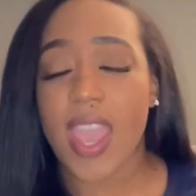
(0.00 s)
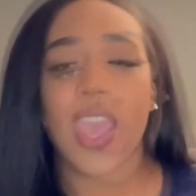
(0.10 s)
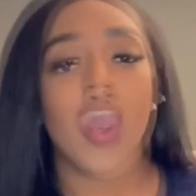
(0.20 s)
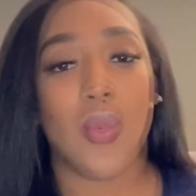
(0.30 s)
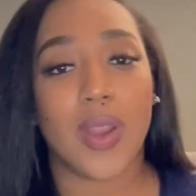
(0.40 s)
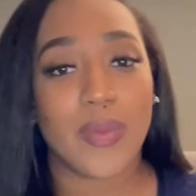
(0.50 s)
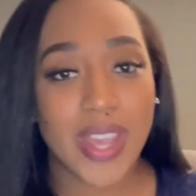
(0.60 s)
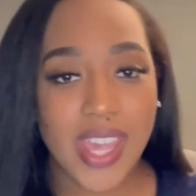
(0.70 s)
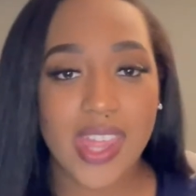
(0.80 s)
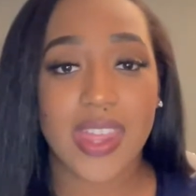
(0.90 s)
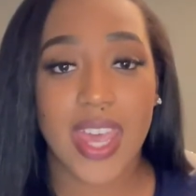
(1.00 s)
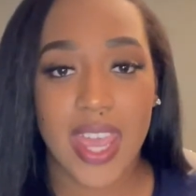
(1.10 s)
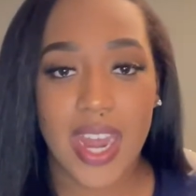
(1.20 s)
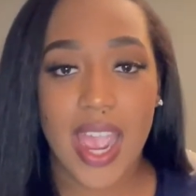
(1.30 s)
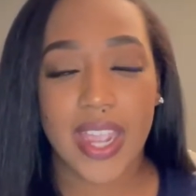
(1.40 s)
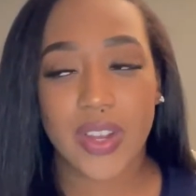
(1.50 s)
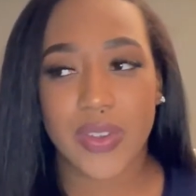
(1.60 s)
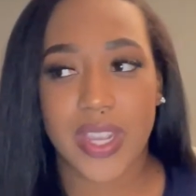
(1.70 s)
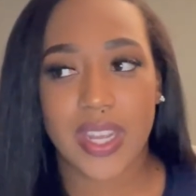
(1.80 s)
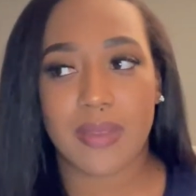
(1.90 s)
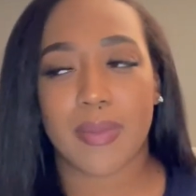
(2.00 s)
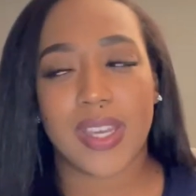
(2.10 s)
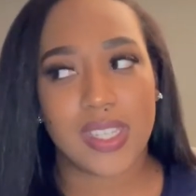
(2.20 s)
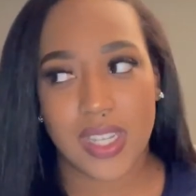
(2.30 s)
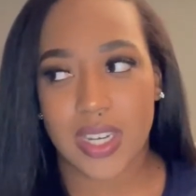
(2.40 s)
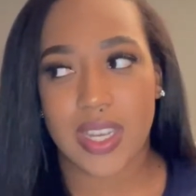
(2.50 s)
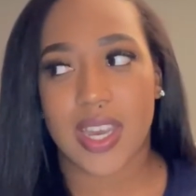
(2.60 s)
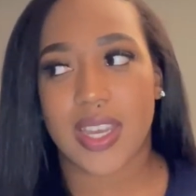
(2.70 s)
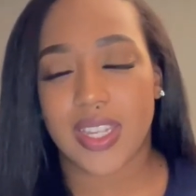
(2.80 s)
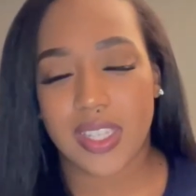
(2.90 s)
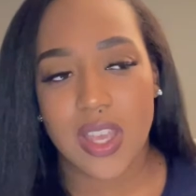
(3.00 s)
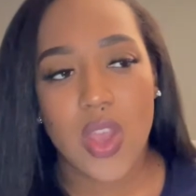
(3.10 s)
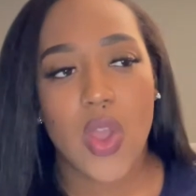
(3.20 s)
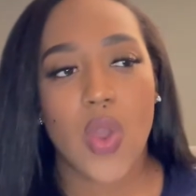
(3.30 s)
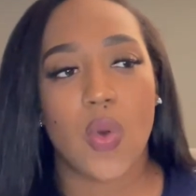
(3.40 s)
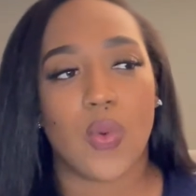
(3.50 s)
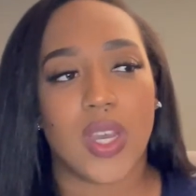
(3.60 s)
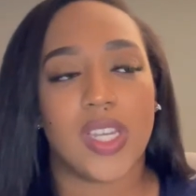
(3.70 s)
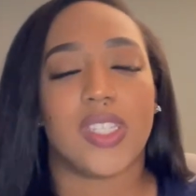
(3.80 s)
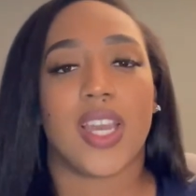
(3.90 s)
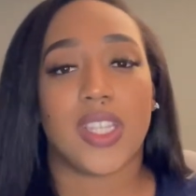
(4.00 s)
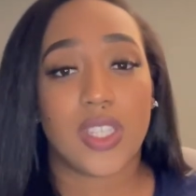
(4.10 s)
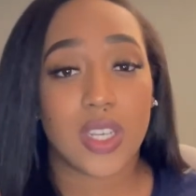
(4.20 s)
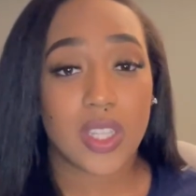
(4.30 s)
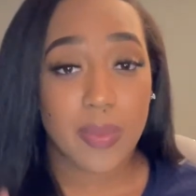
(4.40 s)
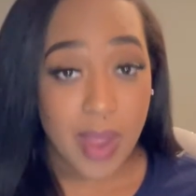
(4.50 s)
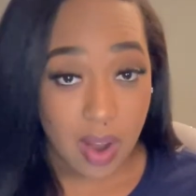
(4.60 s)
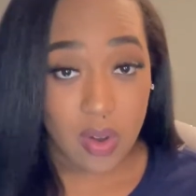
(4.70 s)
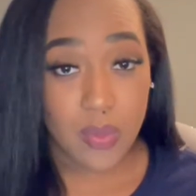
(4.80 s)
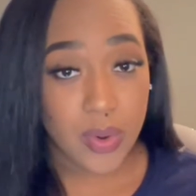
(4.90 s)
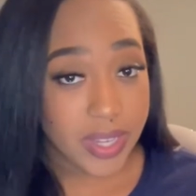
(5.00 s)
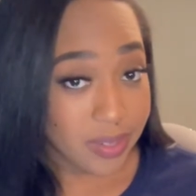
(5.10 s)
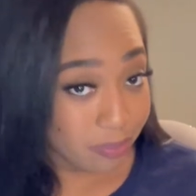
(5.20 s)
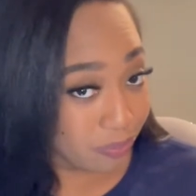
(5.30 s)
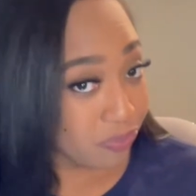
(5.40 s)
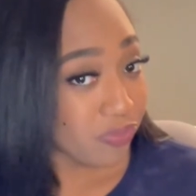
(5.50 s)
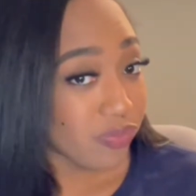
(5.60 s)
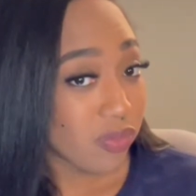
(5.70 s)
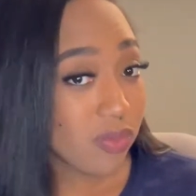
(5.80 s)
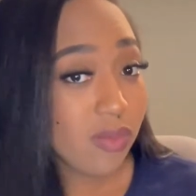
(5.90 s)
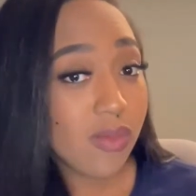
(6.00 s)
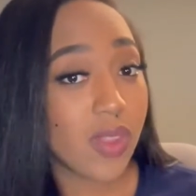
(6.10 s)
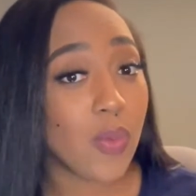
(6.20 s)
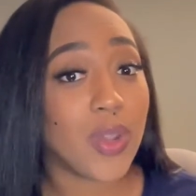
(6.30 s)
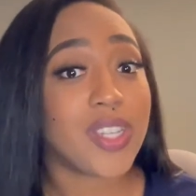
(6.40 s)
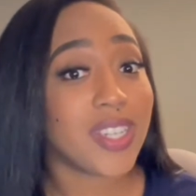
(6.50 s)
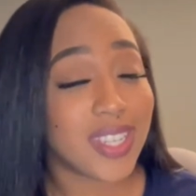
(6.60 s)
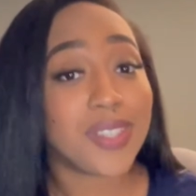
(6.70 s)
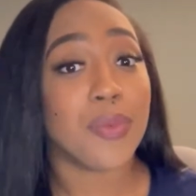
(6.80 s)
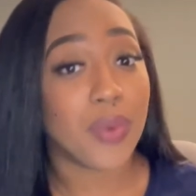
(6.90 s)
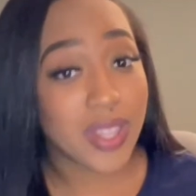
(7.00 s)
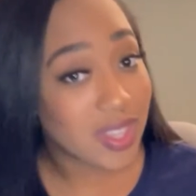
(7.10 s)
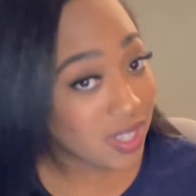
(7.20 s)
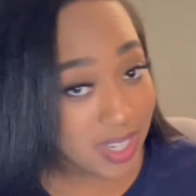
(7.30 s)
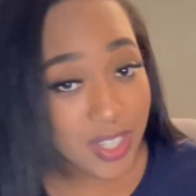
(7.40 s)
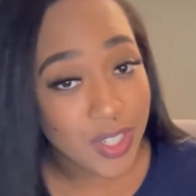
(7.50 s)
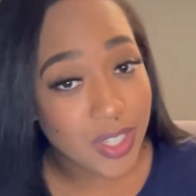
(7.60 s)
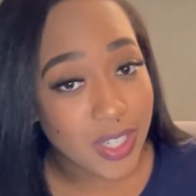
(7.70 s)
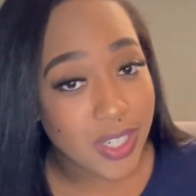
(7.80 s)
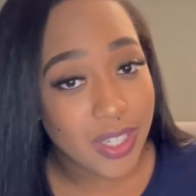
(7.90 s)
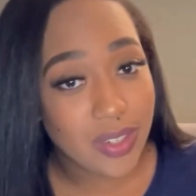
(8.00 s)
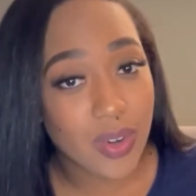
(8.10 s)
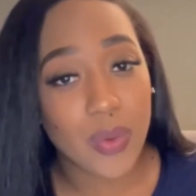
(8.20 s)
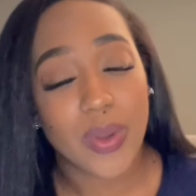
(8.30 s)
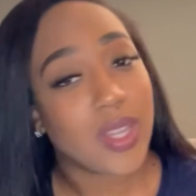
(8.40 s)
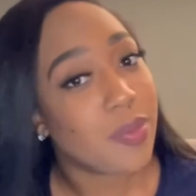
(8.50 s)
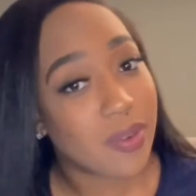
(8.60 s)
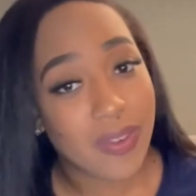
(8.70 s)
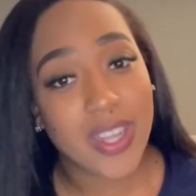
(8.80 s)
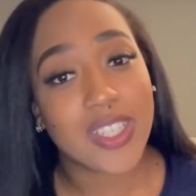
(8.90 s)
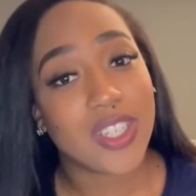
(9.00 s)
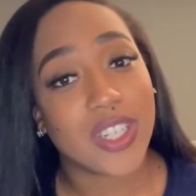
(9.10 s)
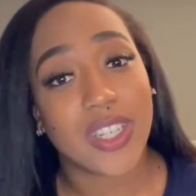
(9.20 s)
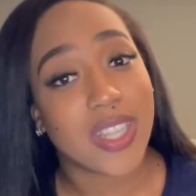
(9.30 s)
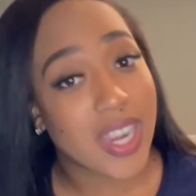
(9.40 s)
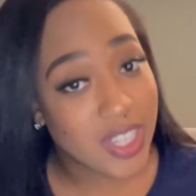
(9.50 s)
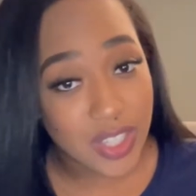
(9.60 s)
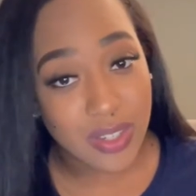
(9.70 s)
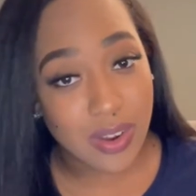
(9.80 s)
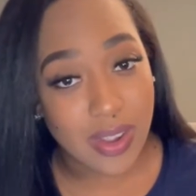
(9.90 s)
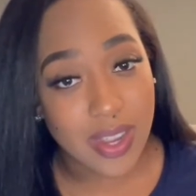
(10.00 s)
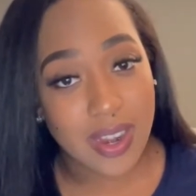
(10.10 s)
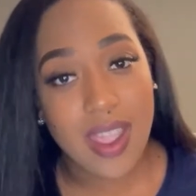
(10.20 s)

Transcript: One way that I created my study guides was I took the PowerPoint, which is what the teacher or what the professor lectured on,